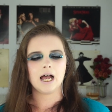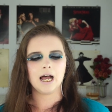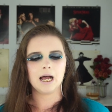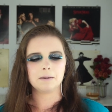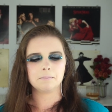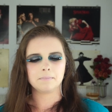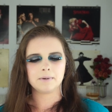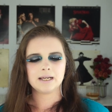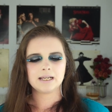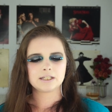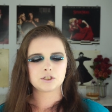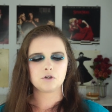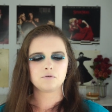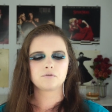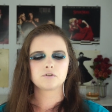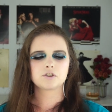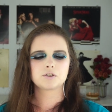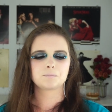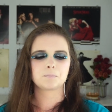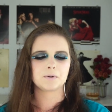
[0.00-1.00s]
Um,
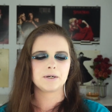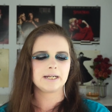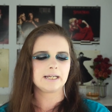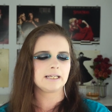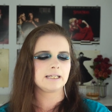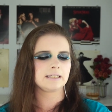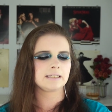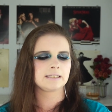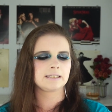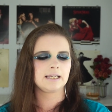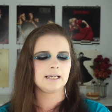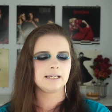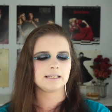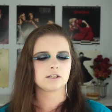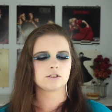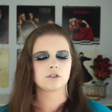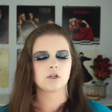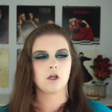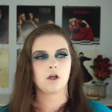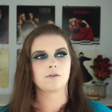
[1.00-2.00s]
Silver Springs is
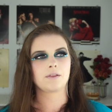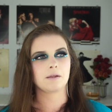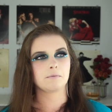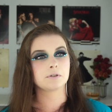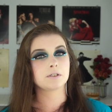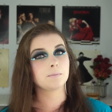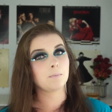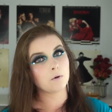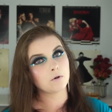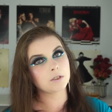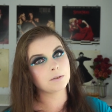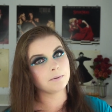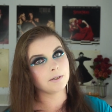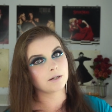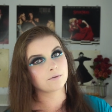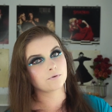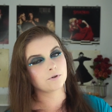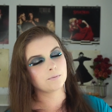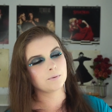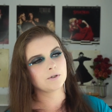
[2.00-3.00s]
a song that was supposed to be
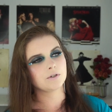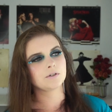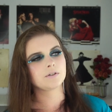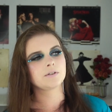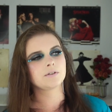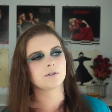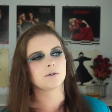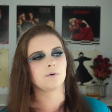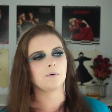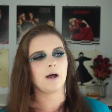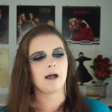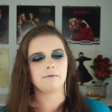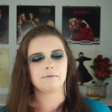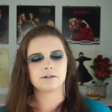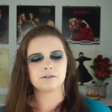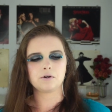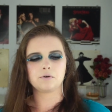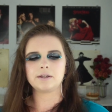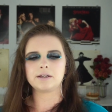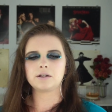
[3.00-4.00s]
on Rumors, so I
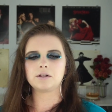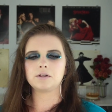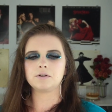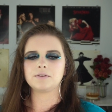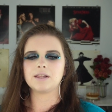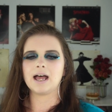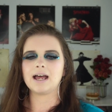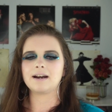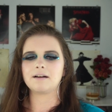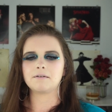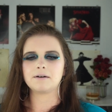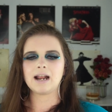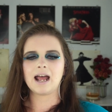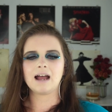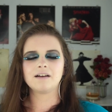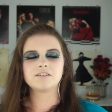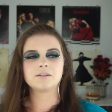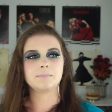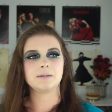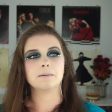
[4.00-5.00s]
would totally include that. It would
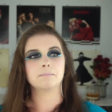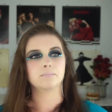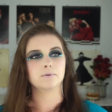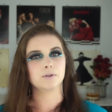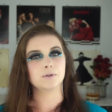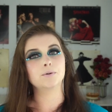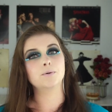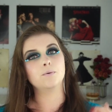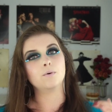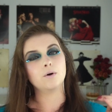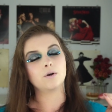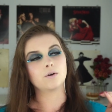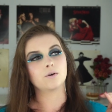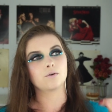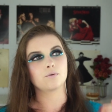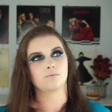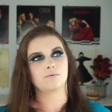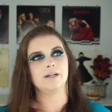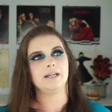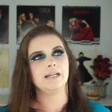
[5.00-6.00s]
have to be a
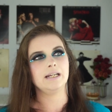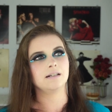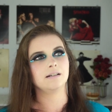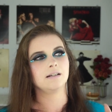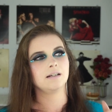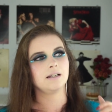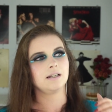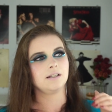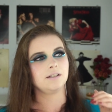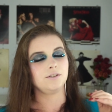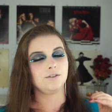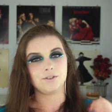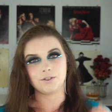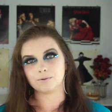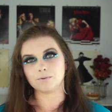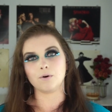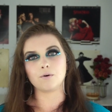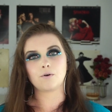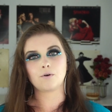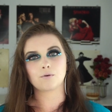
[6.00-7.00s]
blue-green
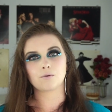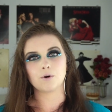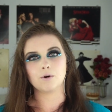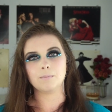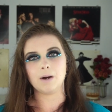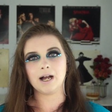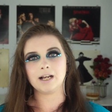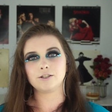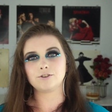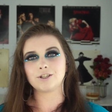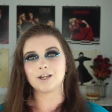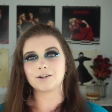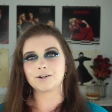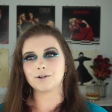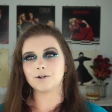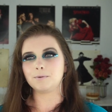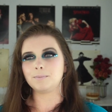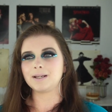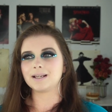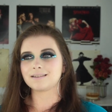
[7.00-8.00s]
duochrome
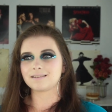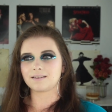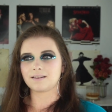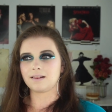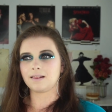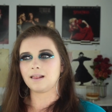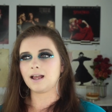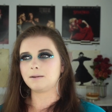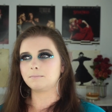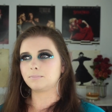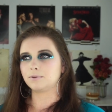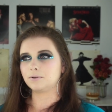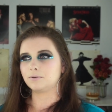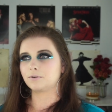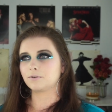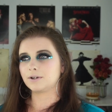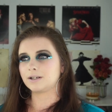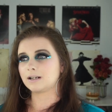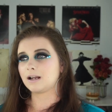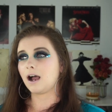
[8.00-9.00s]
eyeshadow because of the line
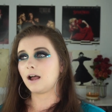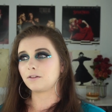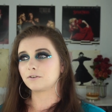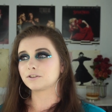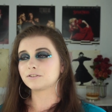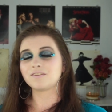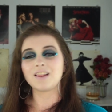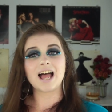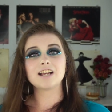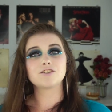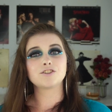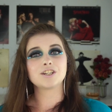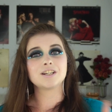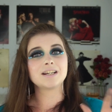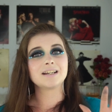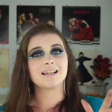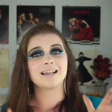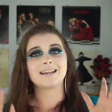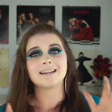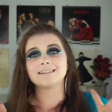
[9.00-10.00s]
blue-green colors
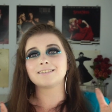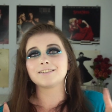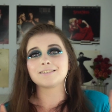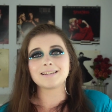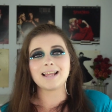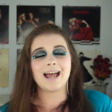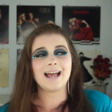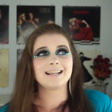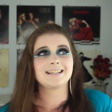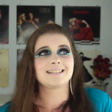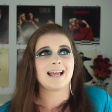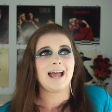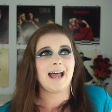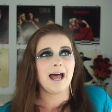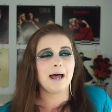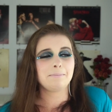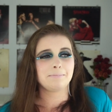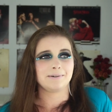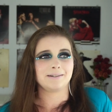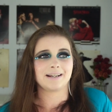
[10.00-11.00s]
flashing. Like it just has to
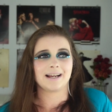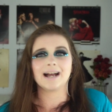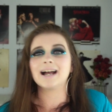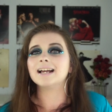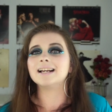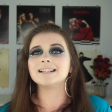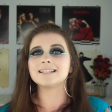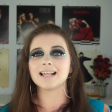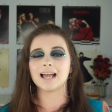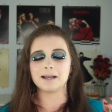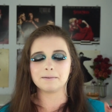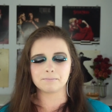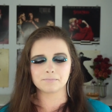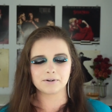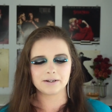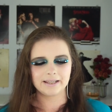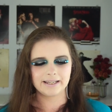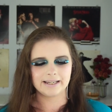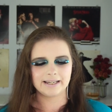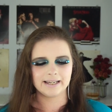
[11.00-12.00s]
happen, guys. I'm
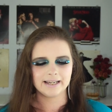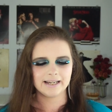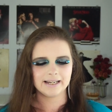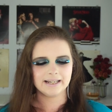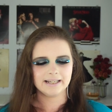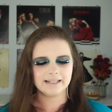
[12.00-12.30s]
really